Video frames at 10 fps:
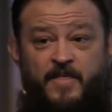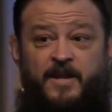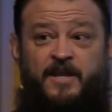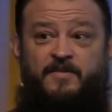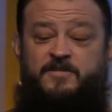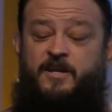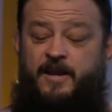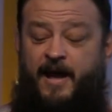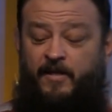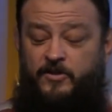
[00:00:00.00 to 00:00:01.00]
then he gives an
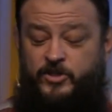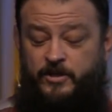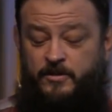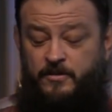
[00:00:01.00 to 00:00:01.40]
analogy.